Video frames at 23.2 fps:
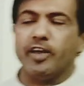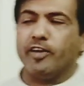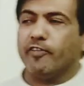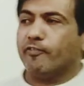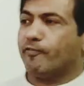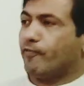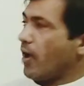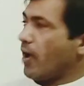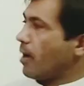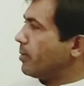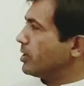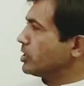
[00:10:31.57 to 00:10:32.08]

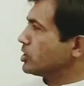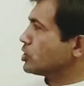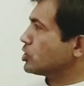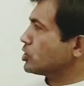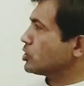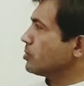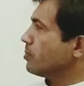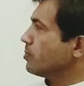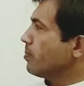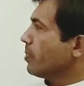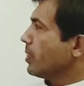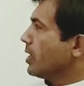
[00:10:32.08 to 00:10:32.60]

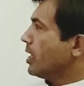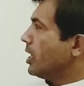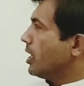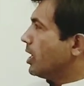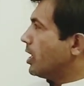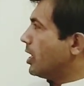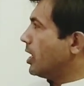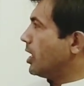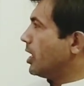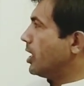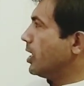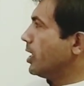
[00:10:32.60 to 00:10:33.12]
famous
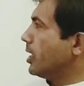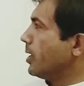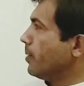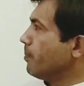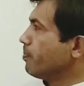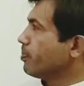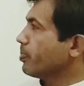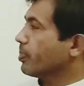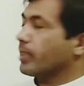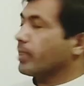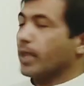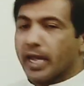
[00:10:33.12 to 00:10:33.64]

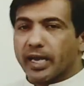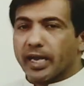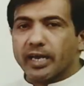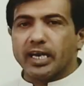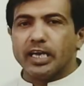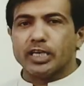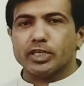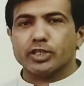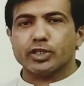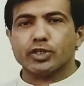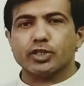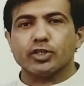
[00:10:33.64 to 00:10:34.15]

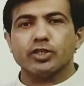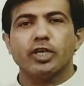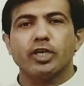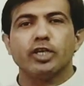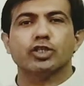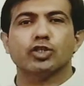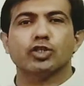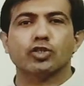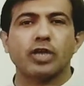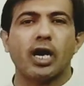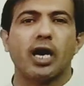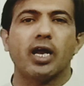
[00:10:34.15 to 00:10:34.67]
English
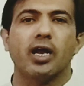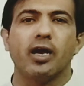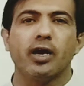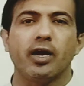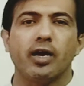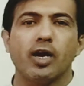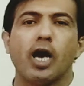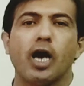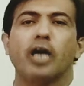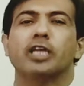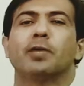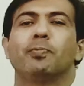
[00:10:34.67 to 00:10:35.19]

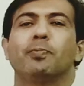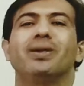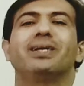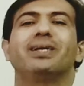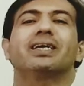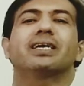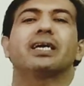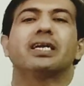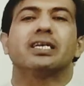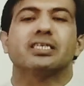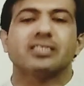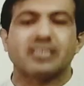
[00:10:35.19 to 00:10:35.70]
scholar or the
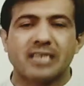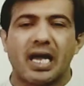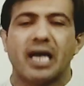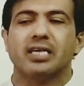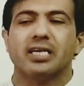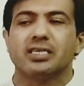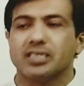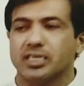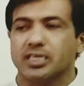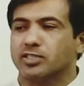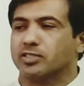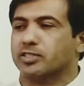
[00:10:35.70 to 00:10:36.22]
political
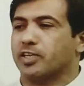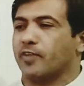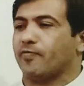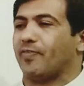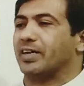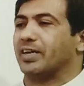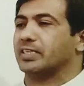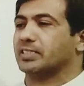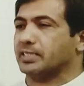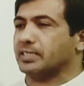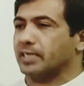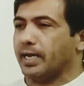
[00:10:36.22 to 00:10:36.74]
scientist, if
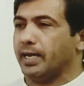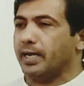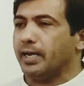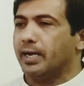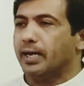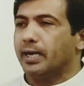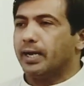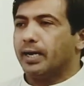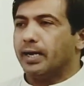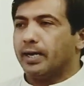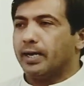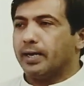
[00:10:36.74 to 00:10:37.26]
I say,
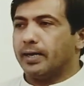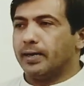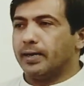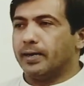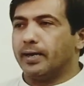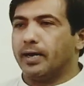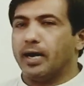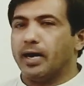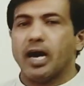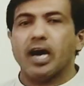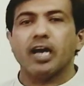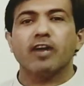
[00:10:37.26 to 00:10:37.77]

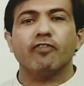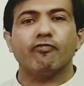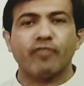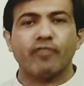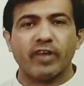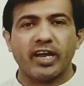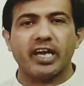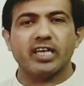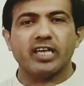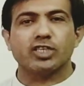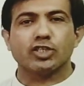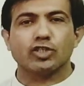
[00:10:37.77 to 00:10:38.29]

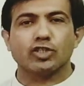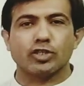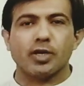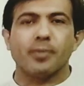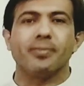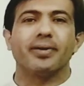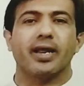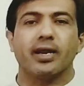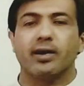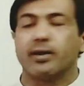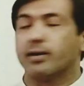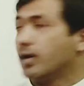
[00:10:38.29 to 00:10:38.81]
Alfred
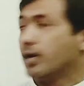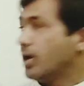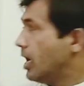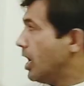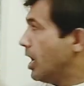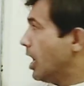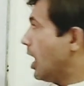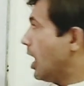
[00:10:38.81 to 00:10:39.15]
Zimmermann.